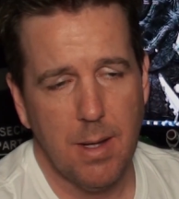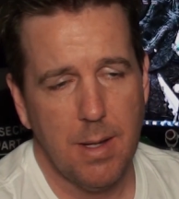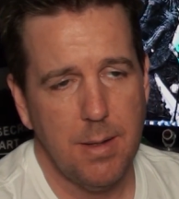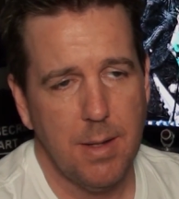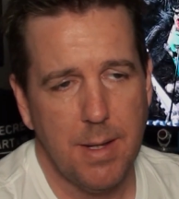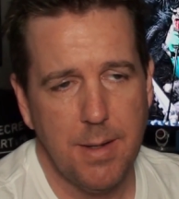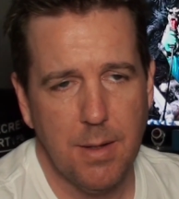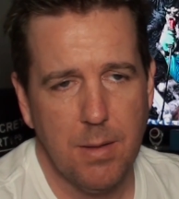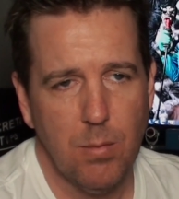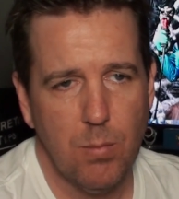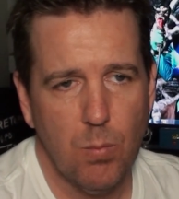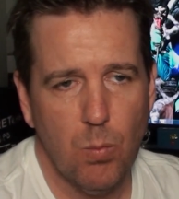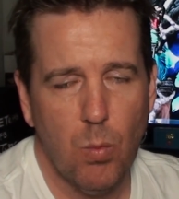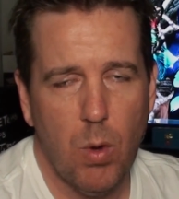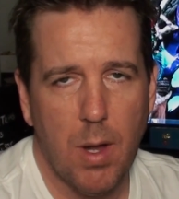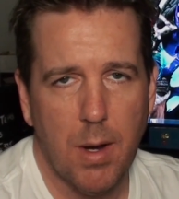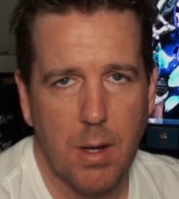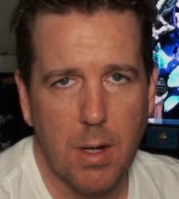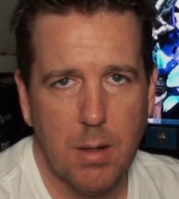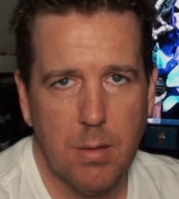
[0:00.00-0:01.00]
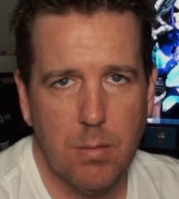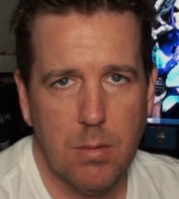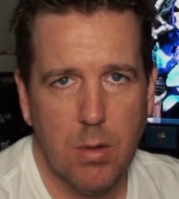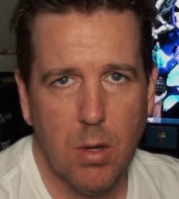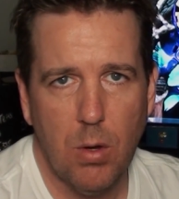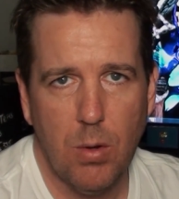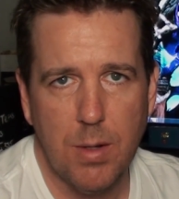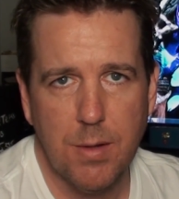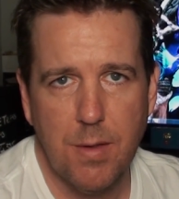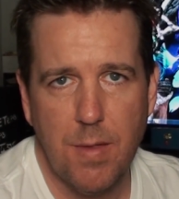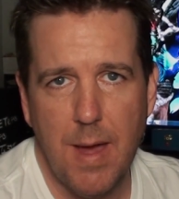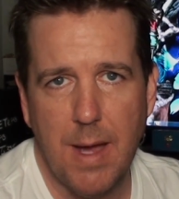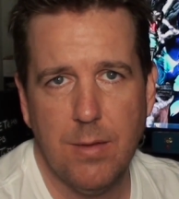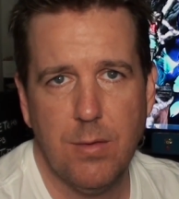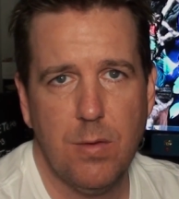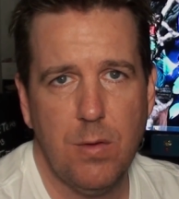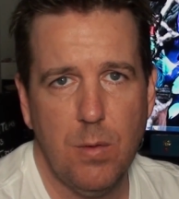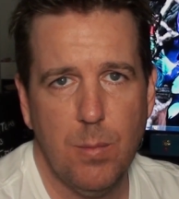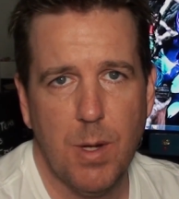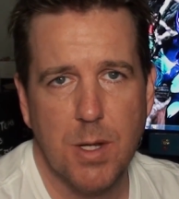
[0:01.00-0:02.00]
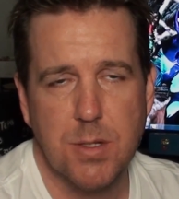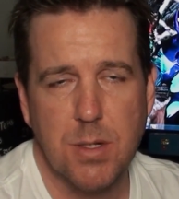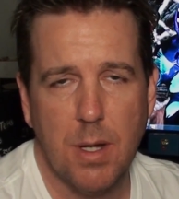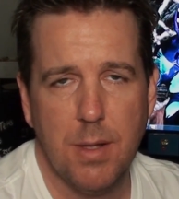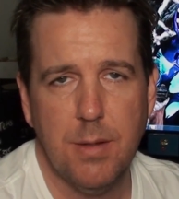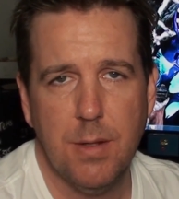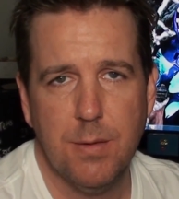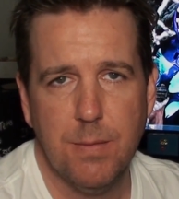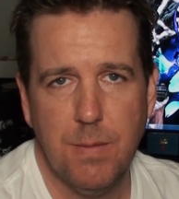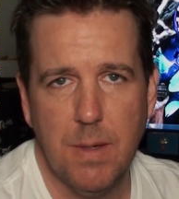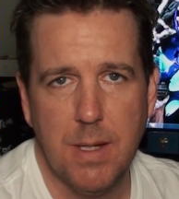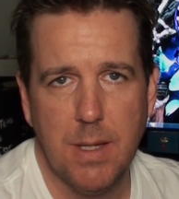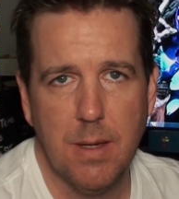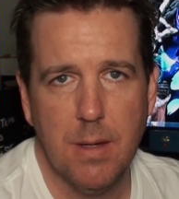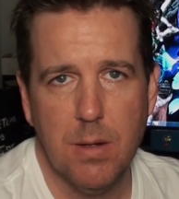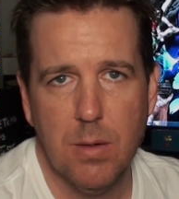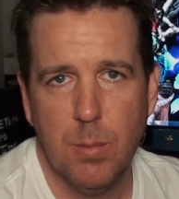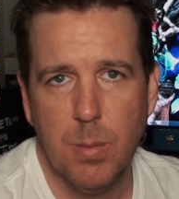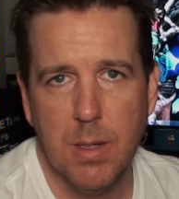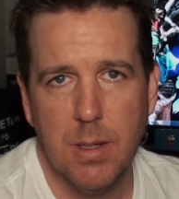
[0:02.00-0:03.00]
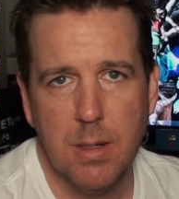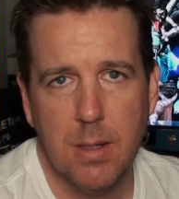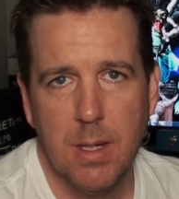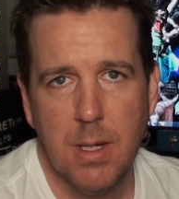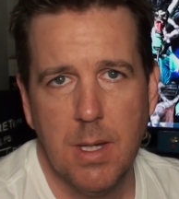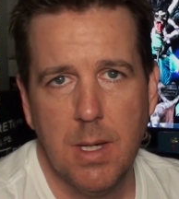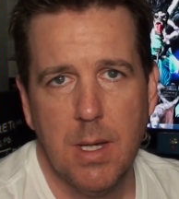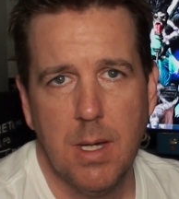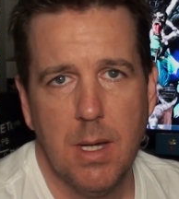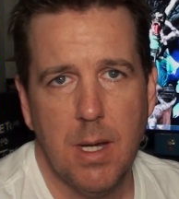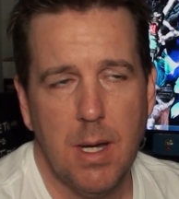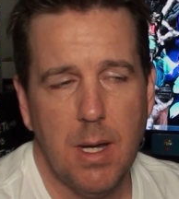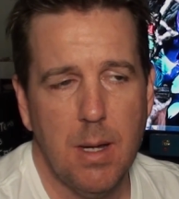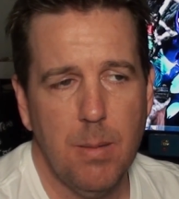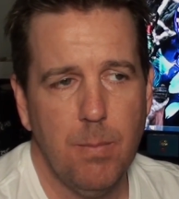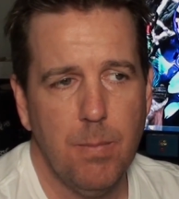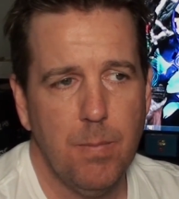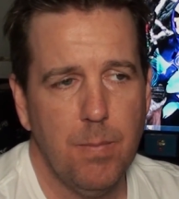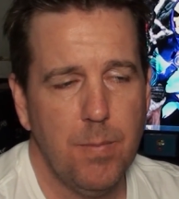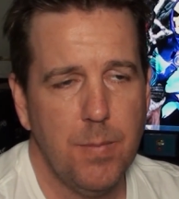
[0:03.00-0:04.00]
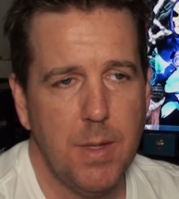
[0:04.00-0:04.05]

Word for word: I, I didn't want to go into that too much on this video, but um,